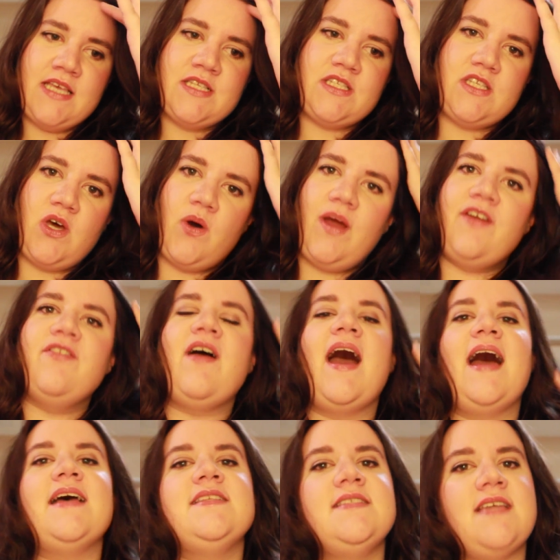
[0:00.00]
So
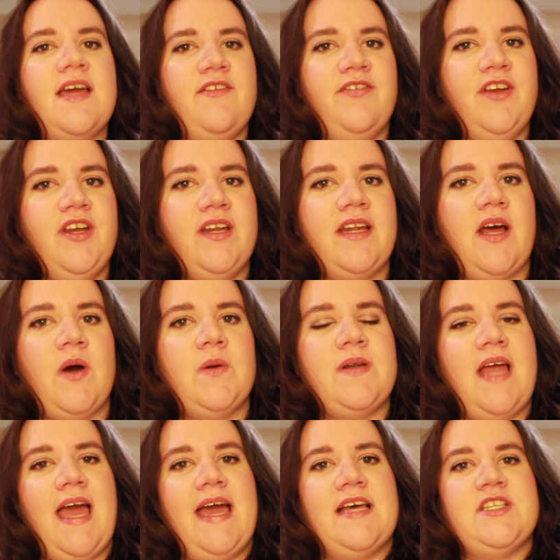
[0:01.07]
I figured it out,
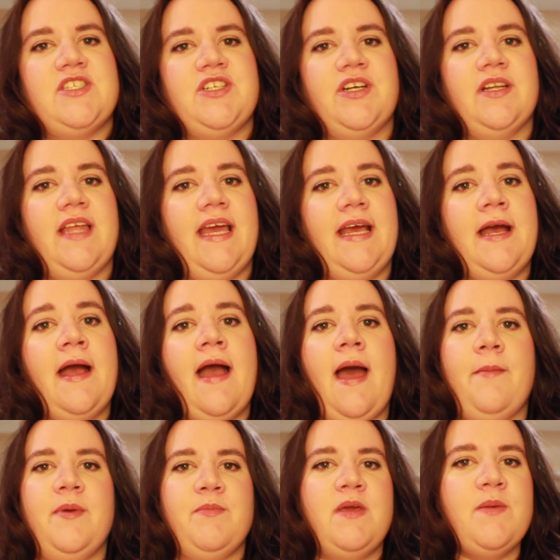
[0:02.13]
and I asked her, like,
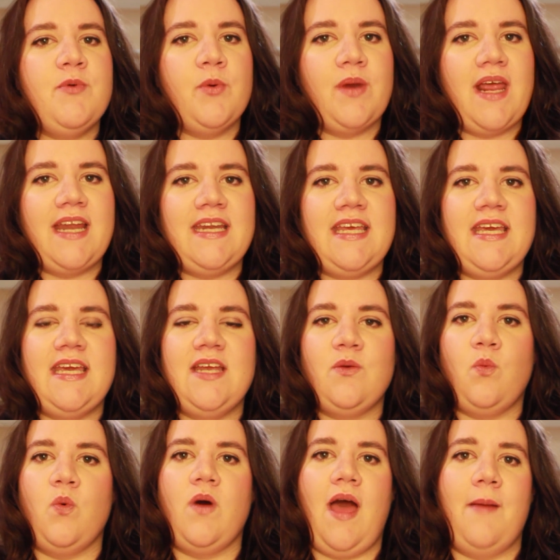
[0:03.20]
how many people would I need?
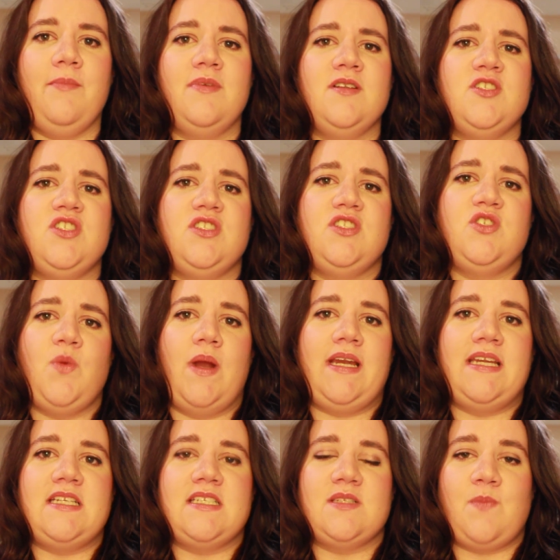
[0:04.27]
How, do I
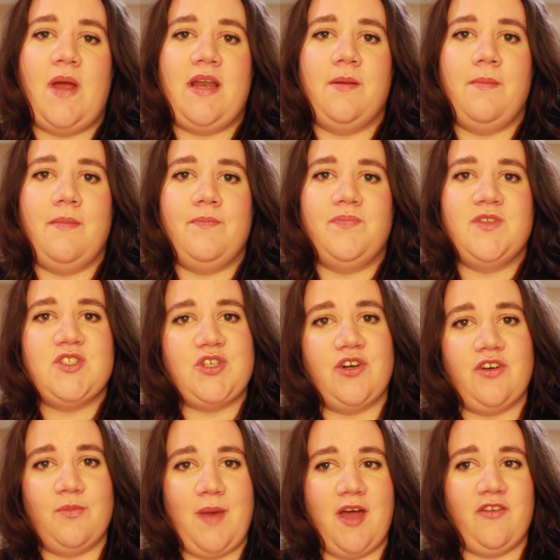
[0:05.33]
need to spend a
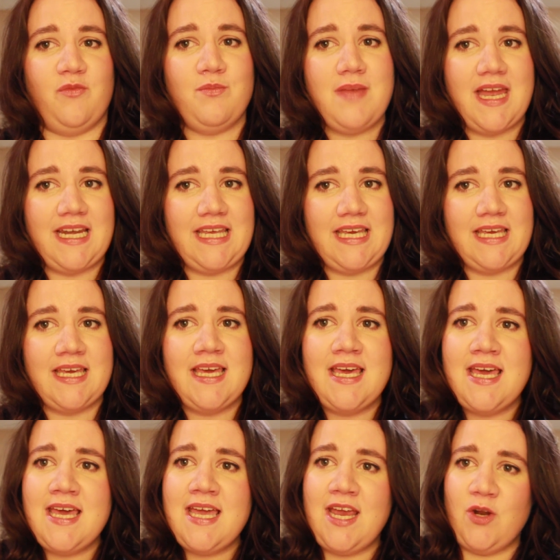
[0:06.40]
certain amount of money
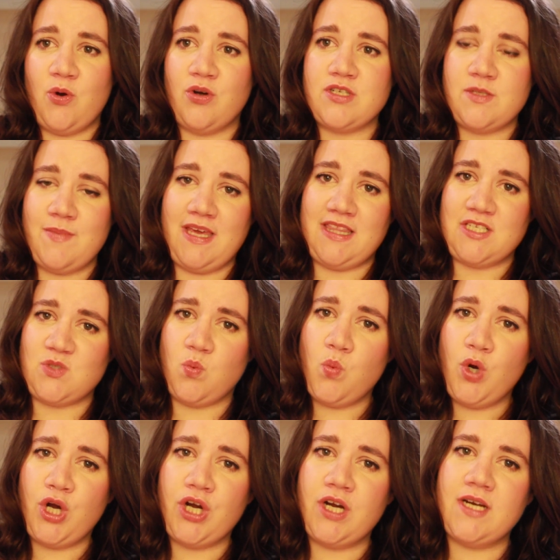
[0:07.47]
in order to make this
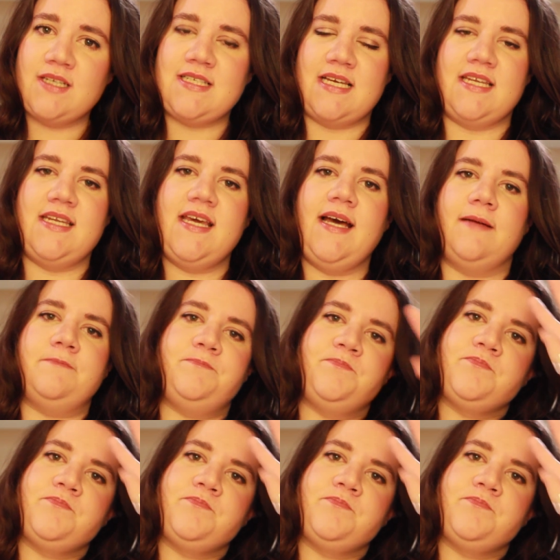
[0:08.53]
work? Da-da-da.